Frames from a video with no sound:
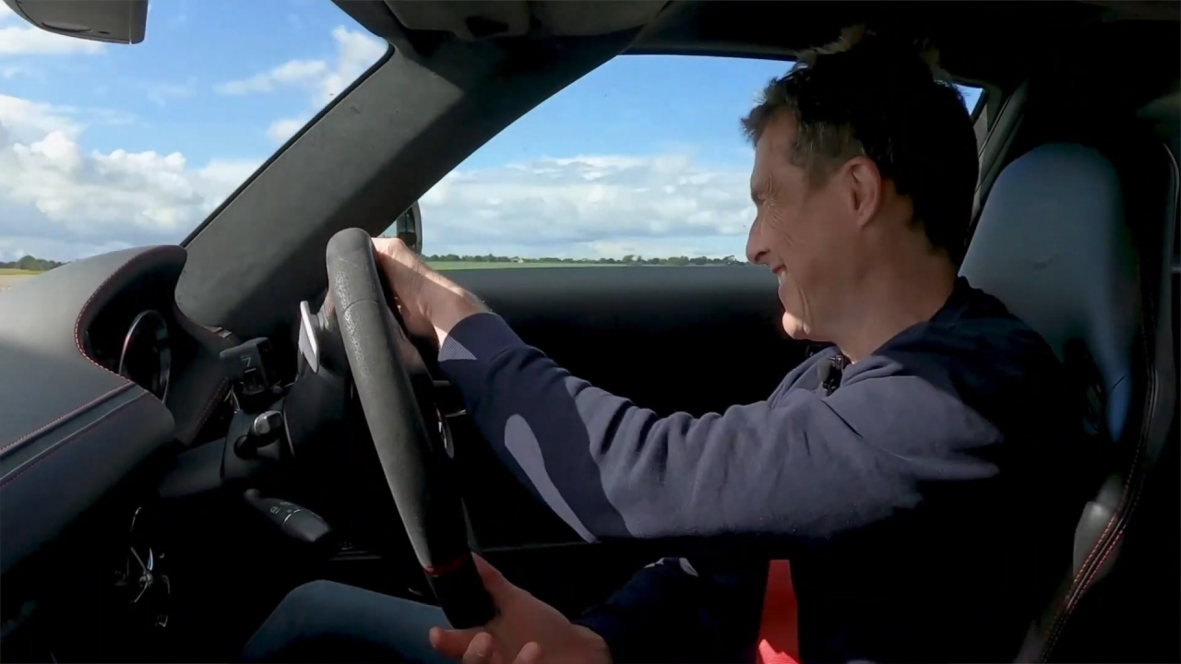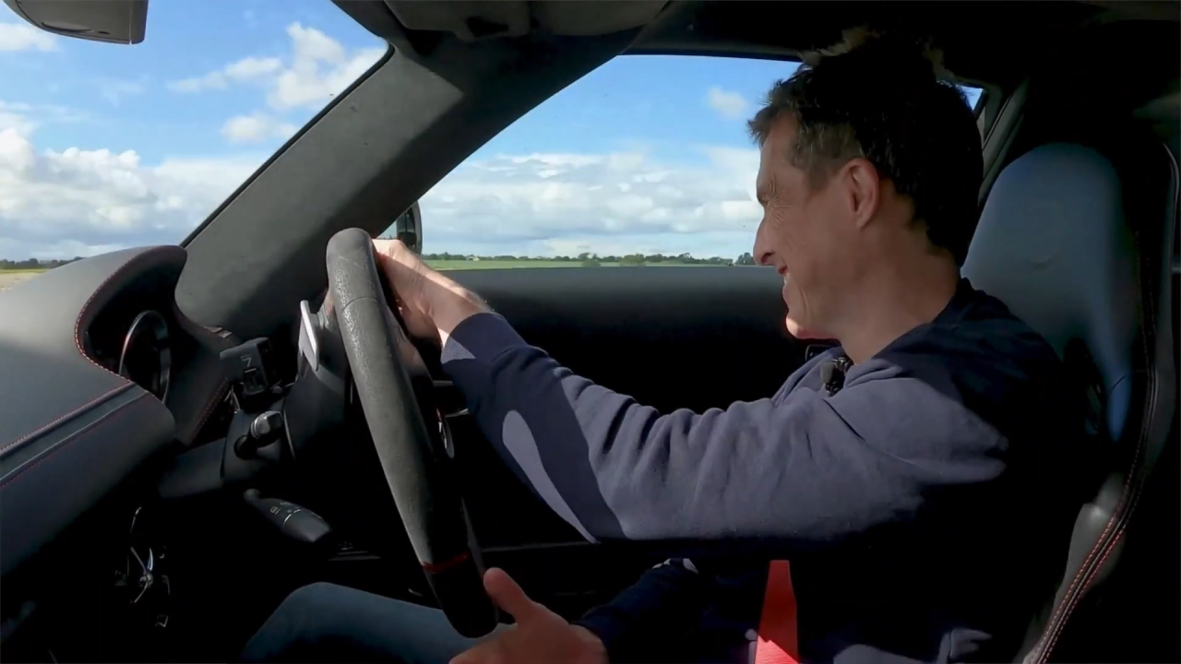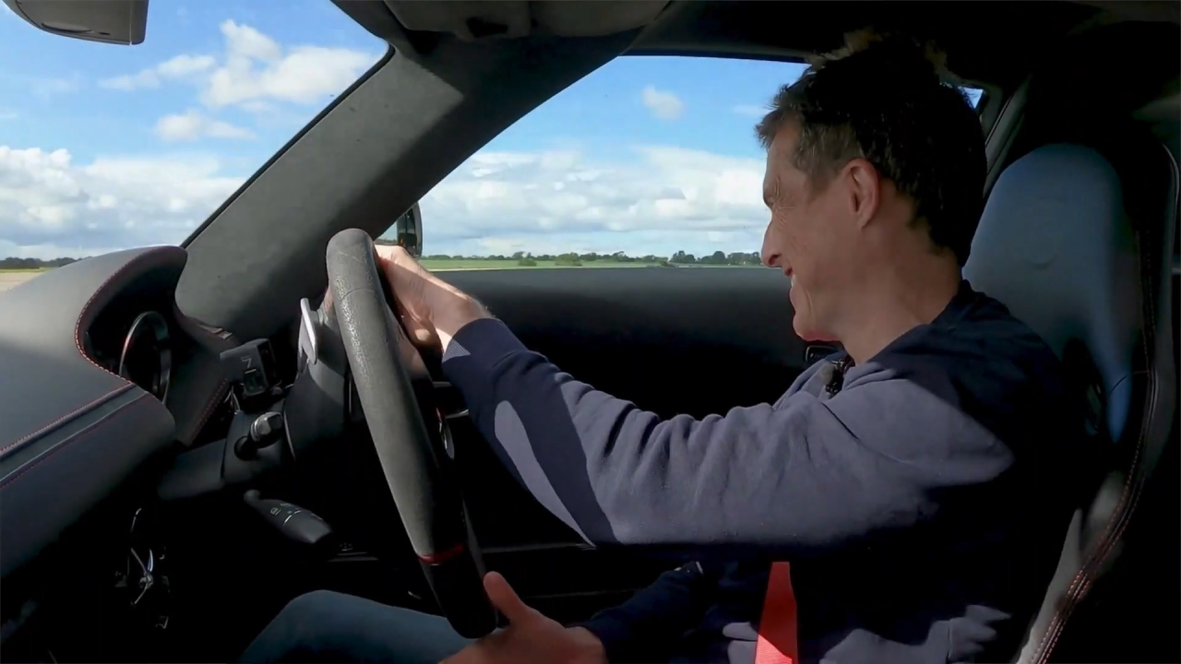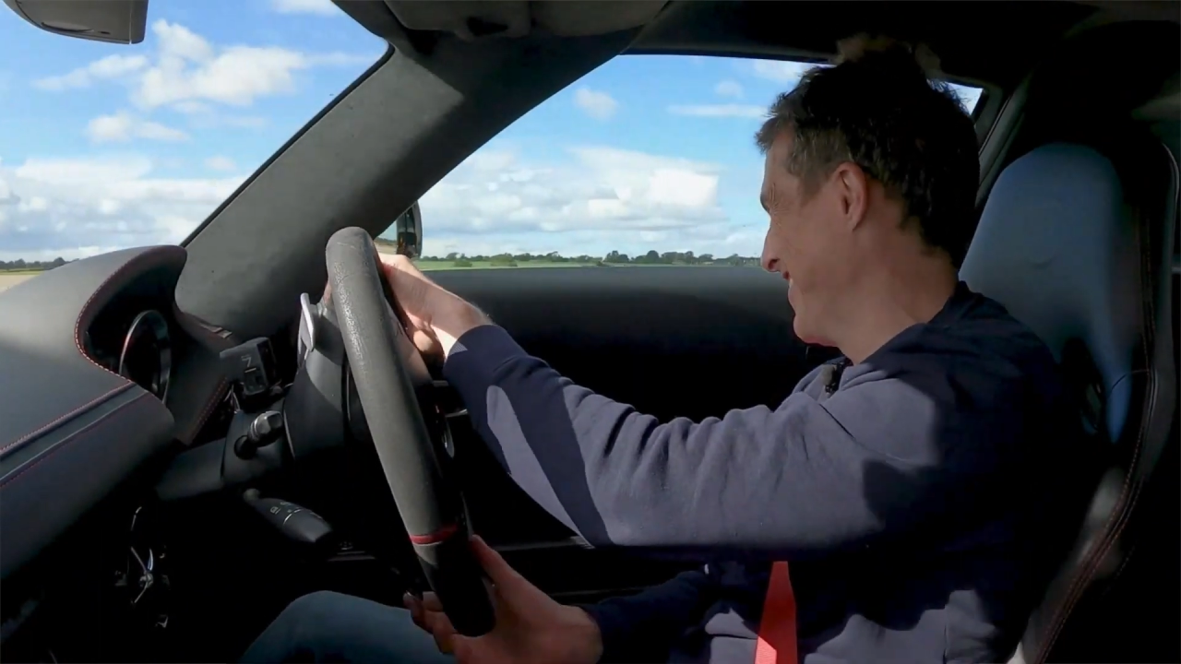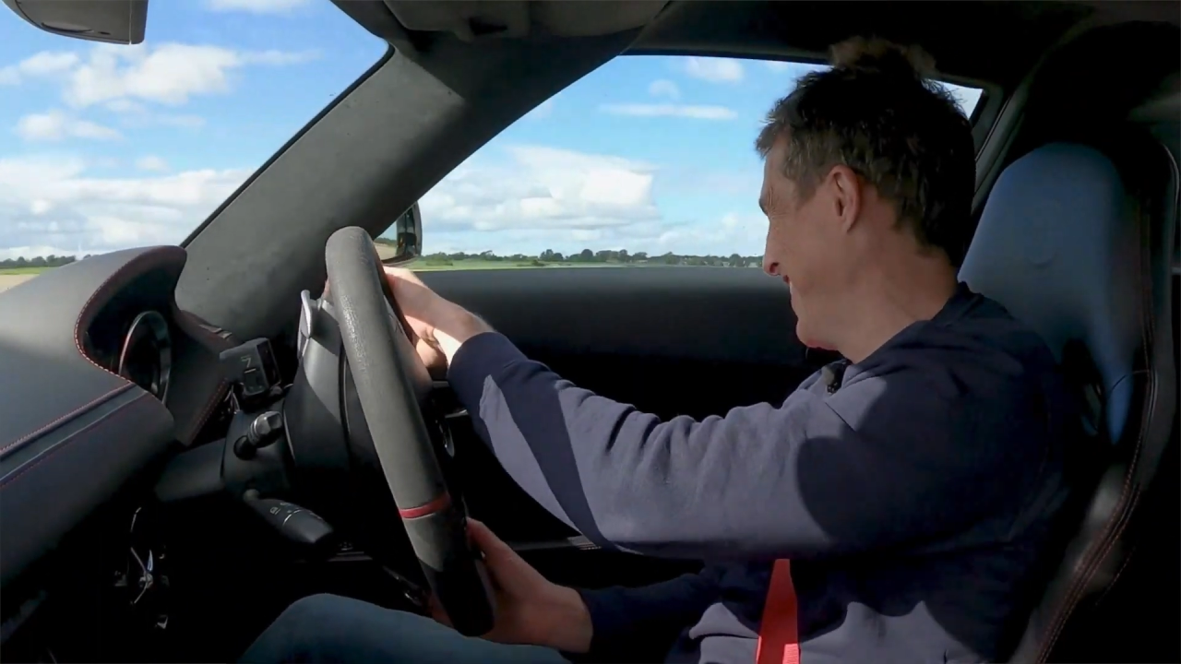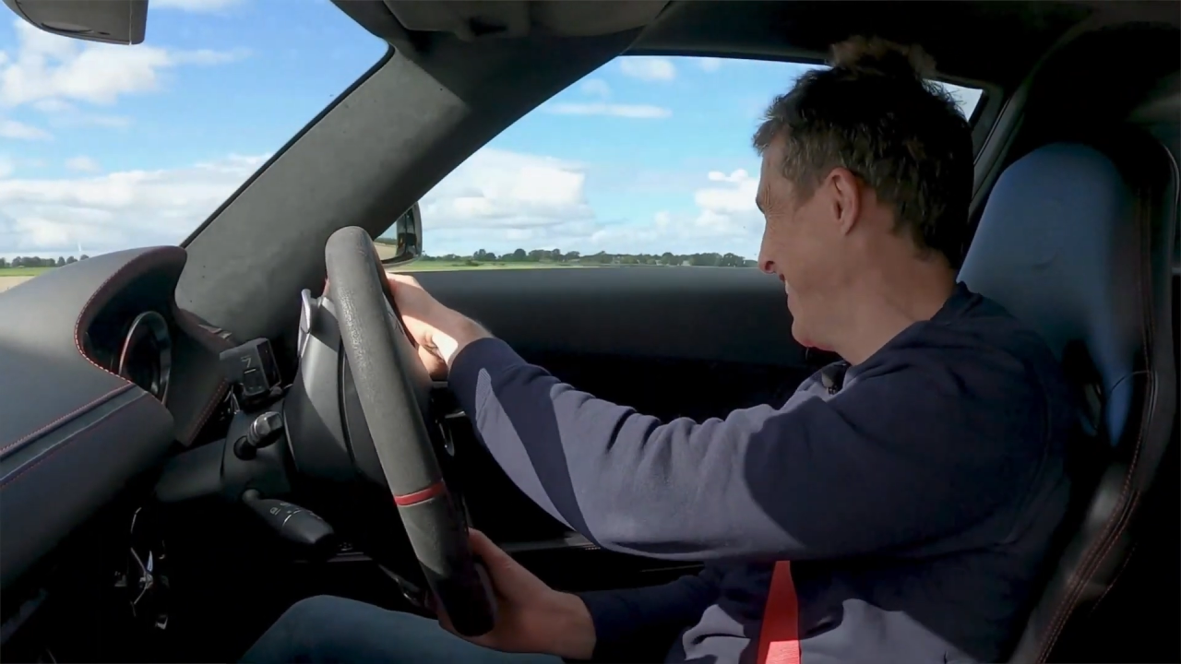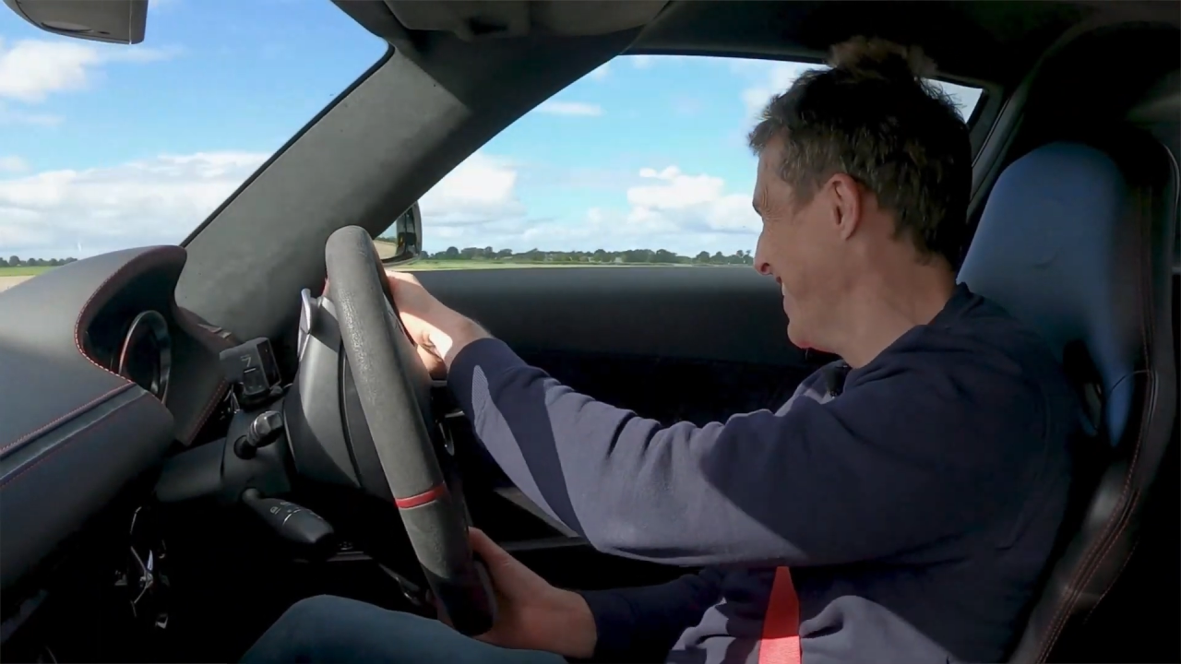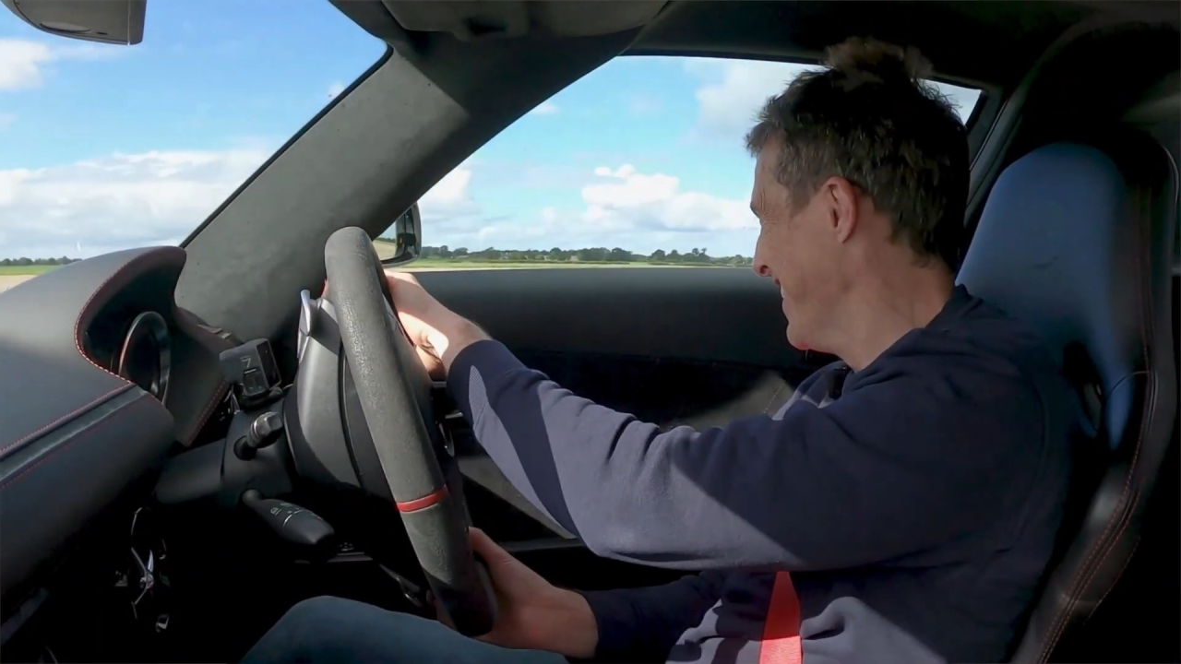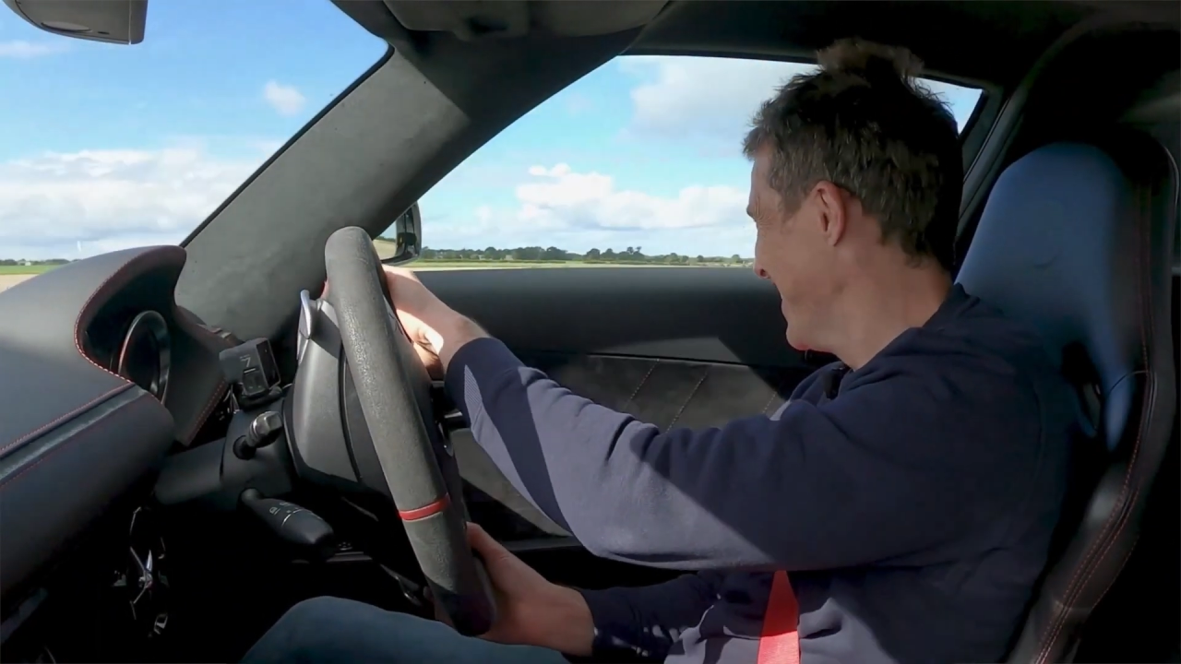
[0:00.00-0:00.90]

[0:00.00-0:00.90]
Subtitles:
content,